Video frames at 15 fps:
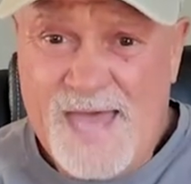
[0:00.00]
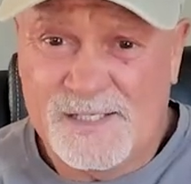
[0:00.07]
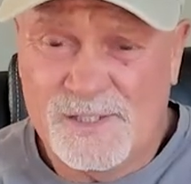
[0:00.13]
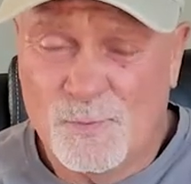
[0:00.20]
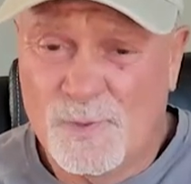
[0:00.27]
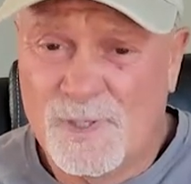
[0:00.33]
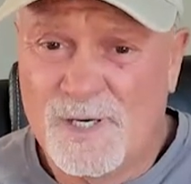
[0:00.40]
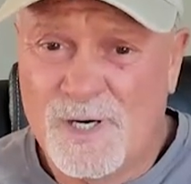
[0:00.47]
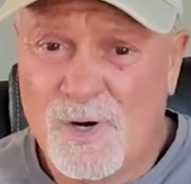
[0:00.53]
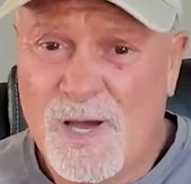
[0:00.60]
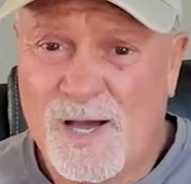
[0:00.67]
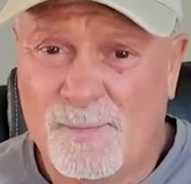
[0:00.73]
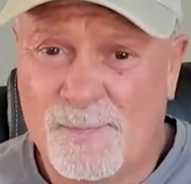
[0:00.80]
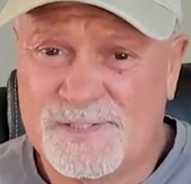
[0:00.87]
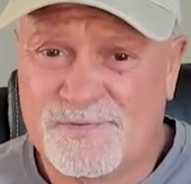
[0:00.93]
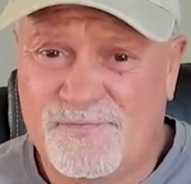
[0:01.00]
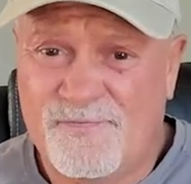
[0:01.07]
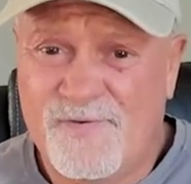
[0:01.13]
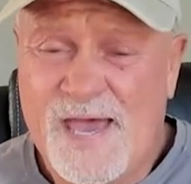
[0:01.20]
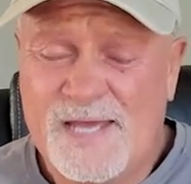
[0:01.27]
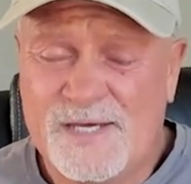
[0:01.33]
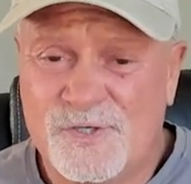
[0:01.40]
You want to know how much
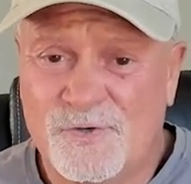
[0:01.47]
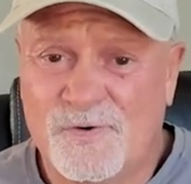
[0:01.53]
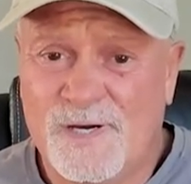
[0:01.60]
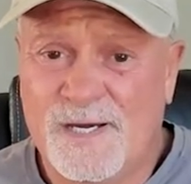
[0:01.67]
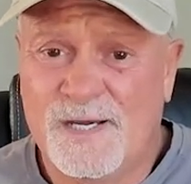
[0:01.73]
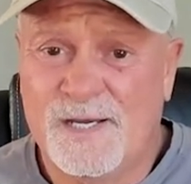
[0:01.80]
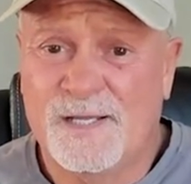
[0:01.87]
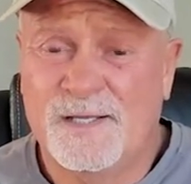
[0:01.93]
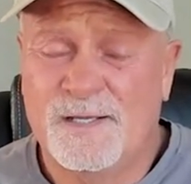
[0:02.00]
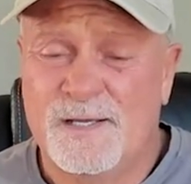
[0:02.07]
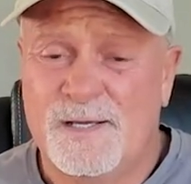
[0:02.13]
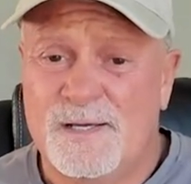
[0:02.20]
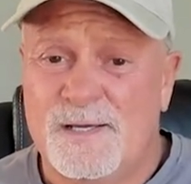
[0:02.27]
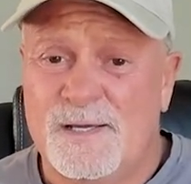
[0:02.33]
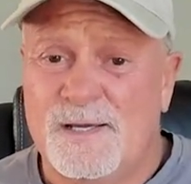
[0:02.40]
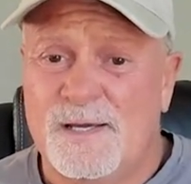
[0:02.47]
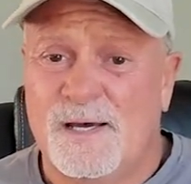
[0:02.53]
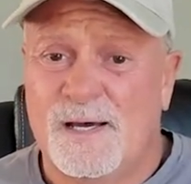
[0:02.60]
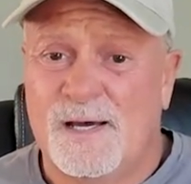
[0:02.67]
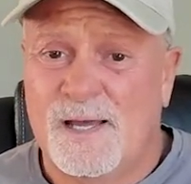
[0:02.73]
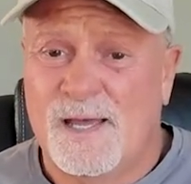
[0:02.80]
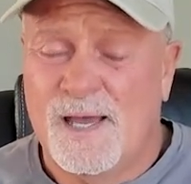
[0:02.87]
fat you're eating,
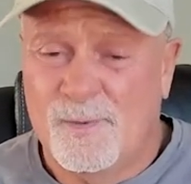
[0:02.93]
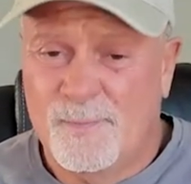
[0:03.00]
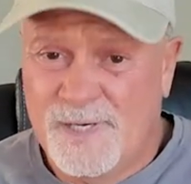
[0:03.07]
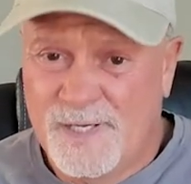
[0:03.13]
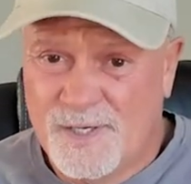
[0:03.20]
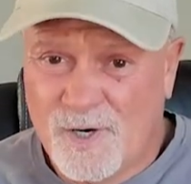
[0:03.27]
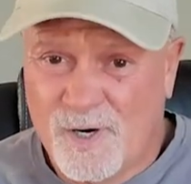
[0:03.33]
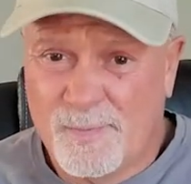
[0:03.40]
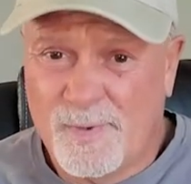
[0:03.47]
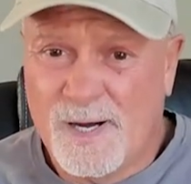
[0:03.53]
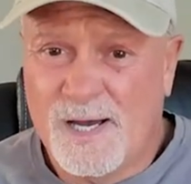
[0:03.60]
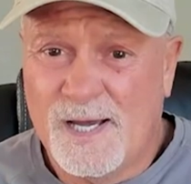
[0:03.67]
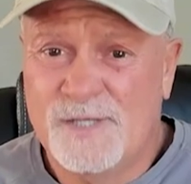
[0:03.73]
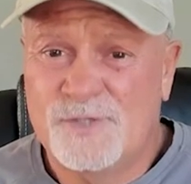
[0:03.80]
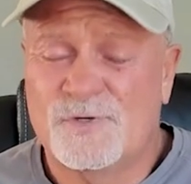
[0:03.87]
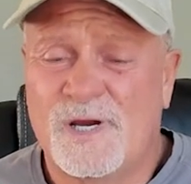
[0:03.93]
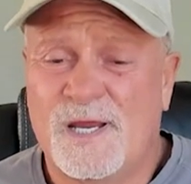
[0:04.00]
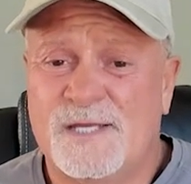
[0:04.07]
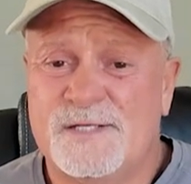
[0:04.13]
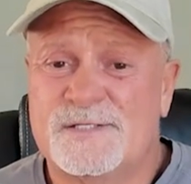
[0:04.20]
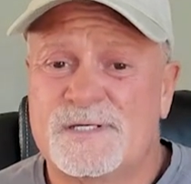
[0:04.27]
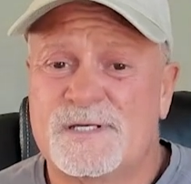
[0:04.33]
how many
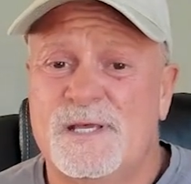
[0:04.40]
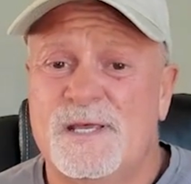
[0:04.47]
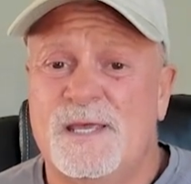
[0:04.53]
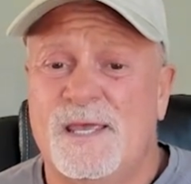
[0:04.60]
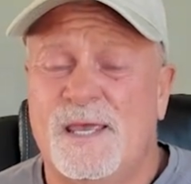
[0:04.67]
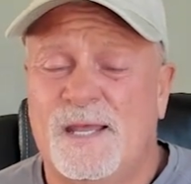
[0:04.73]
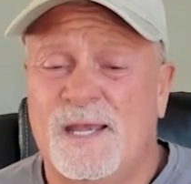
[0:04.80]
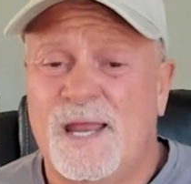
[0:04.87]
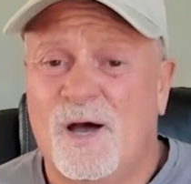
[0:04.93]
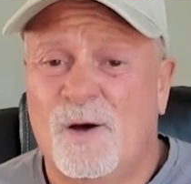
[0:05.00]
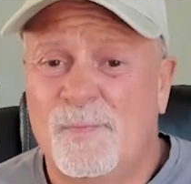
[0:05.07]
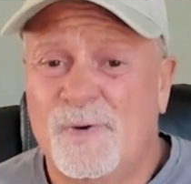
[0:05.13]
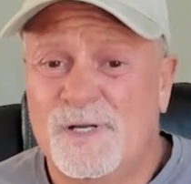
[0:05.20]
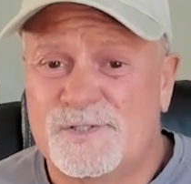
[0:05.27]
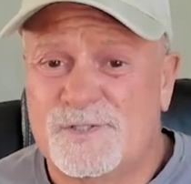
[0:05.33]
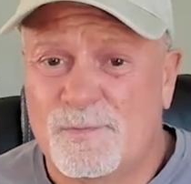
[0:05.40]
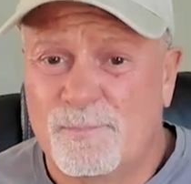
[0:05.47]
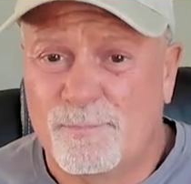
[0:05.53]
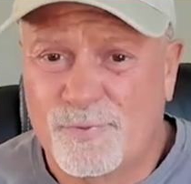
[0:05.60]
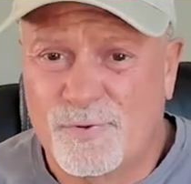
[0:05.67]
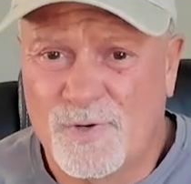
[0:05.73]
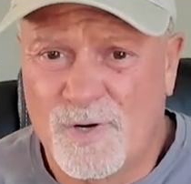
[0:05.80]
carbohydrates, and how much
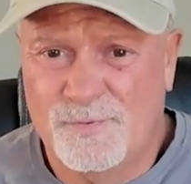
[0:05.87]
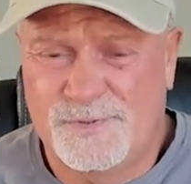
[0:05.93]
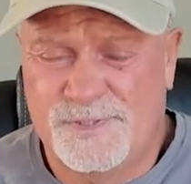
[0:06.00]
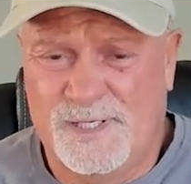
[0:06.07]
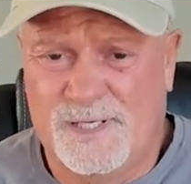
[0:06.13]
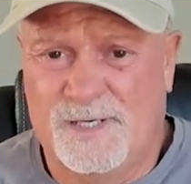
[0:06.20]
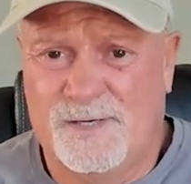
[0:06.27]
protein.